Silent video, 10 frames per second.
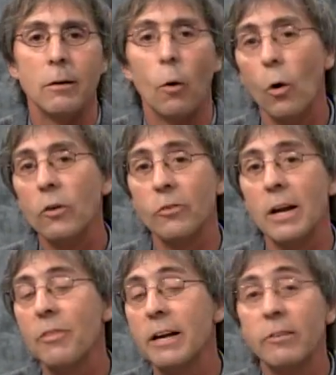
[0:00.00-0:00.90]
Or
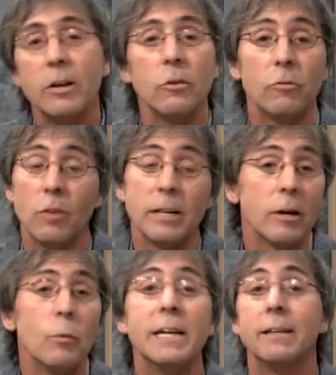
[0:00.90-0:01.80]
send things that you think
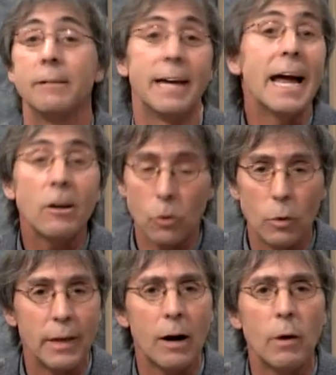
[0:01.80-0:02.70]
that we can't do
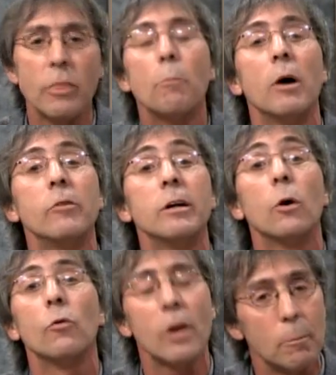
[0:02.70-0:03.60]
without, and the budget
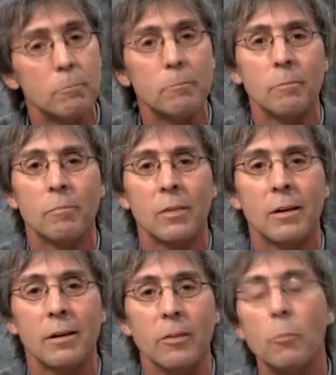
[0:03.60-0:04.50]
goes up.
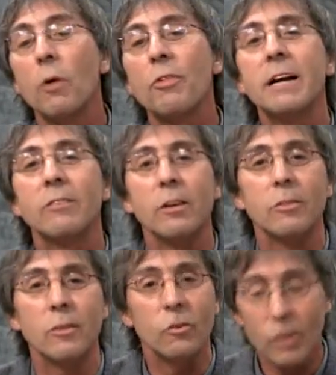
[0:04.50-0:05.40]
The more things
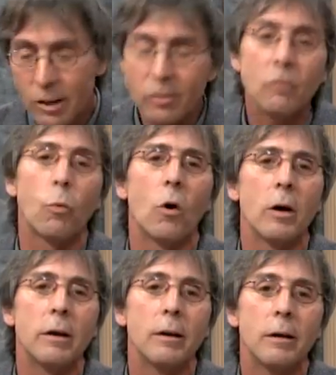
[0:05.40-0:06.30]
the citizens
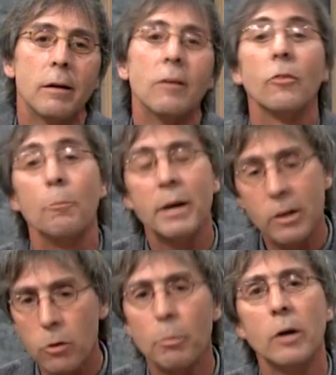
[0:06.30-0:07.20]
want, the bigger
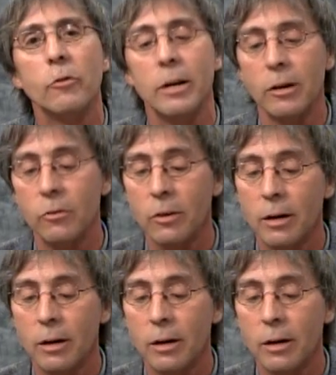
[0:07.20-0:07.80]
the budget is,